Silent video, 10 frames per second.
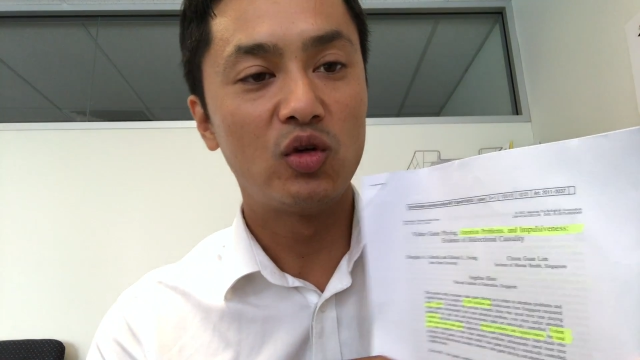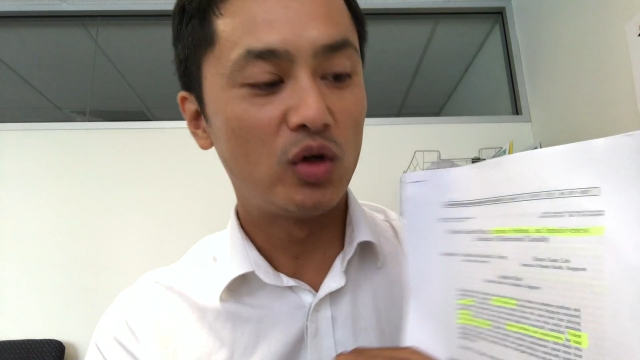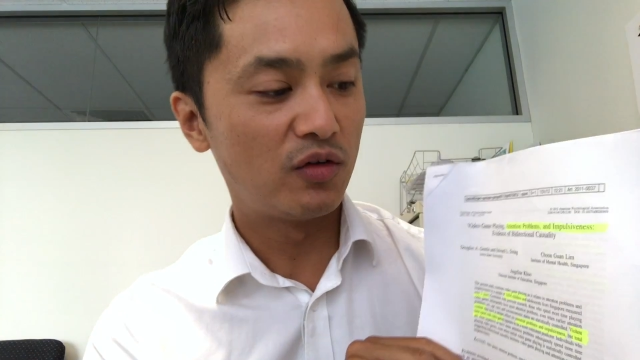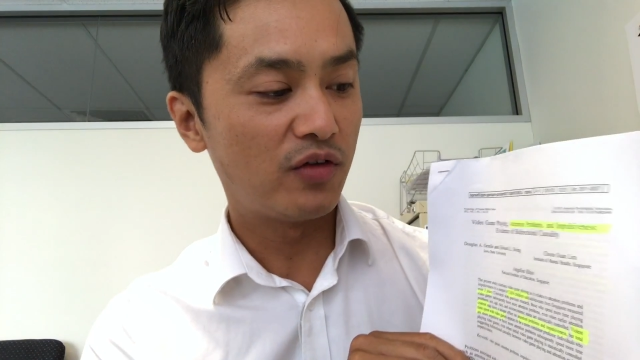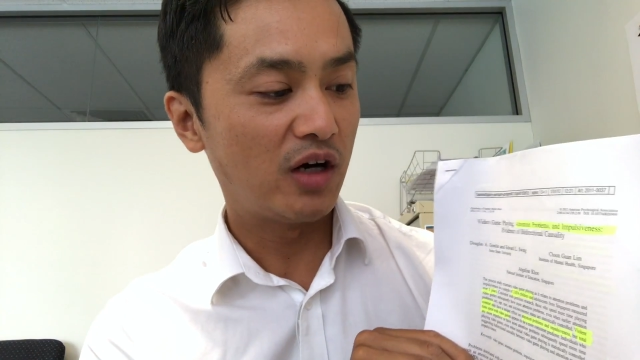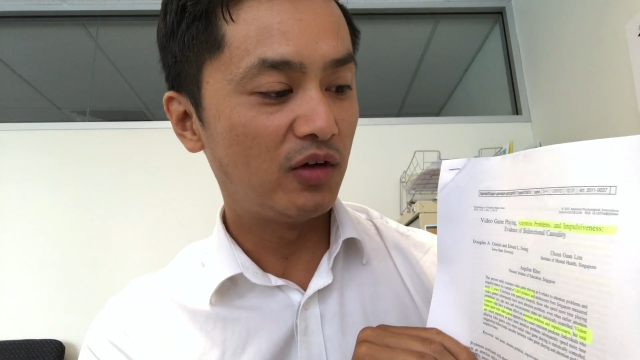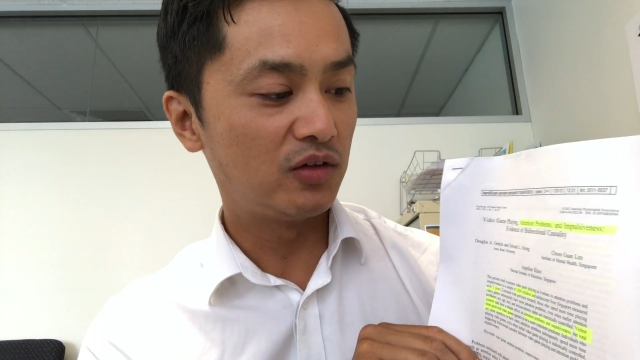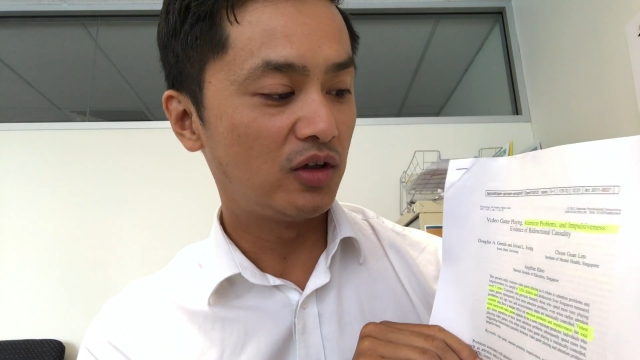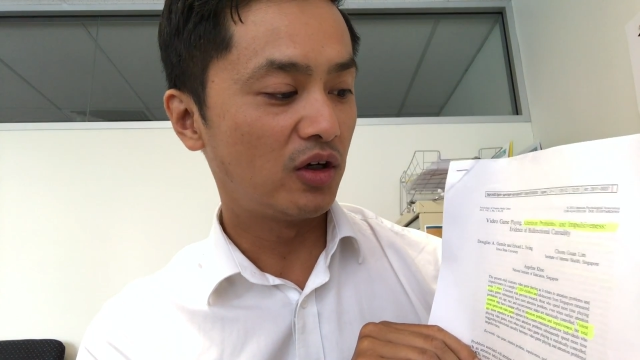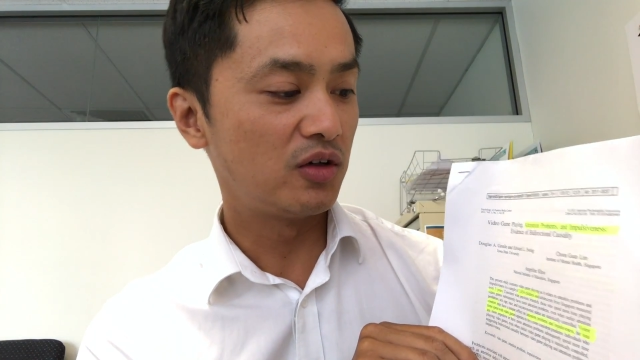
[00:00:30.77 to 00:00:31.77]
was written 5
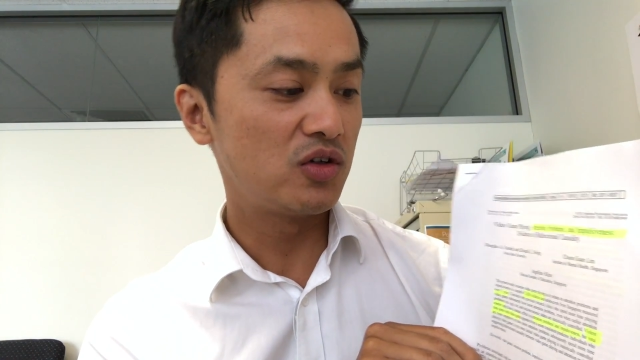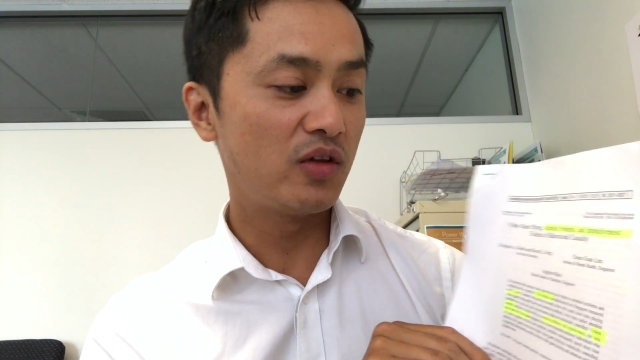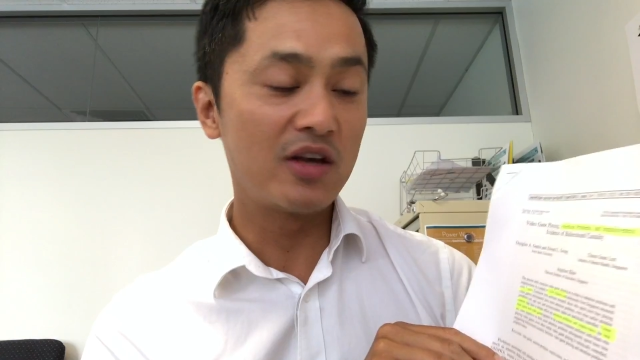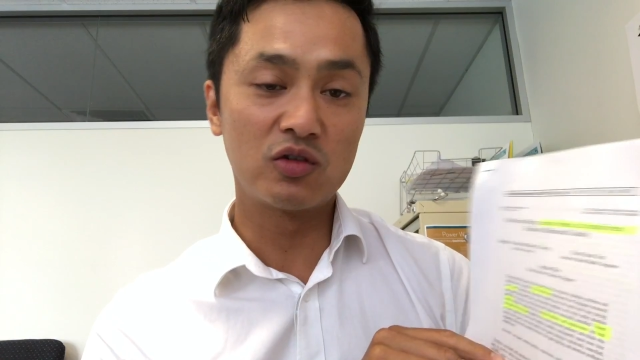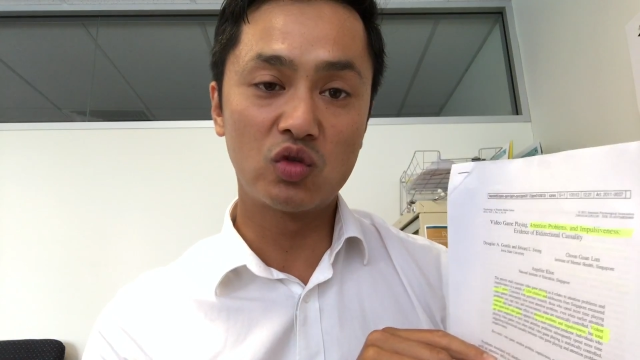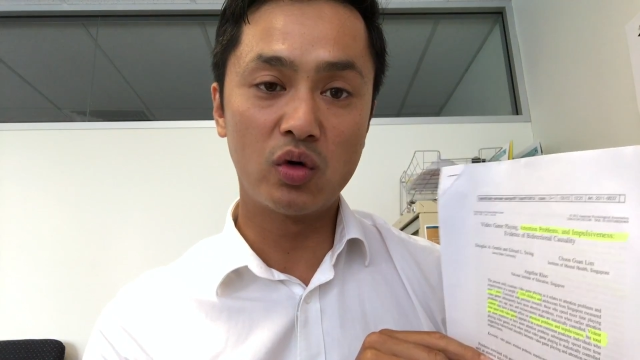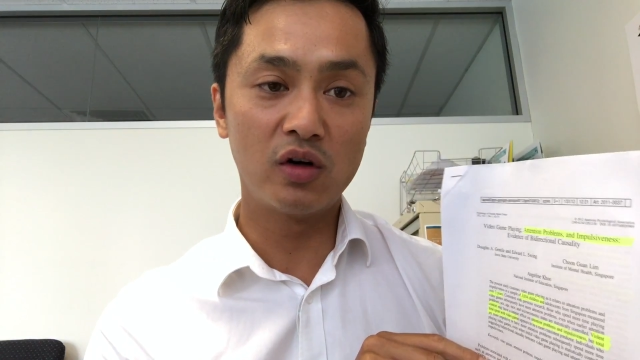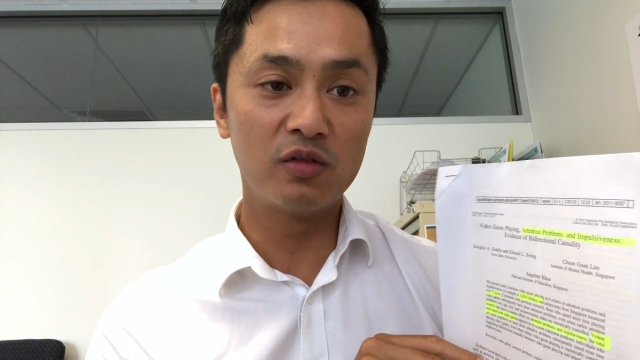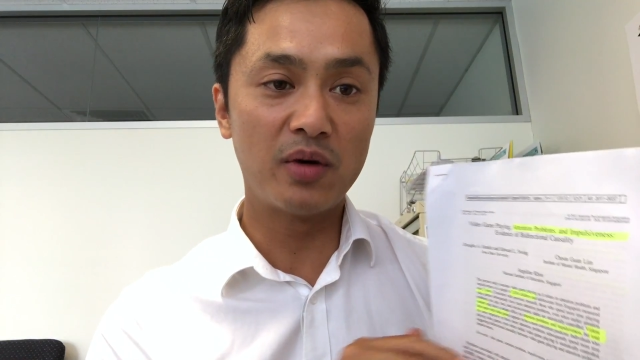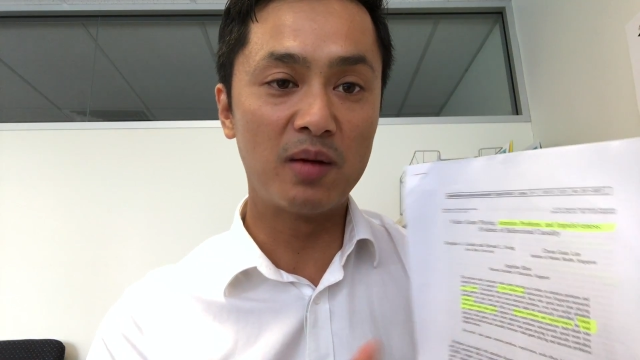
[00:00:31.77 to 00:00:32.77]
years ago in
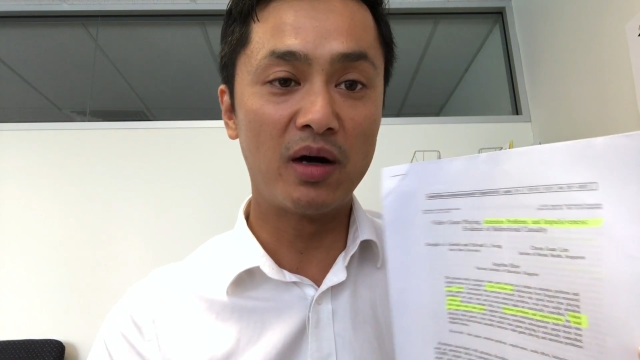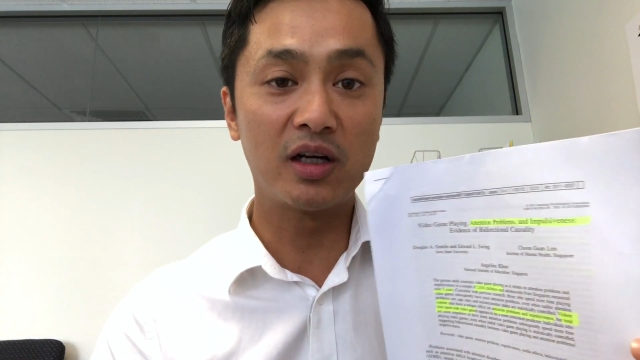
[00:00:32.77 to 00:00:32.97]
2012 by my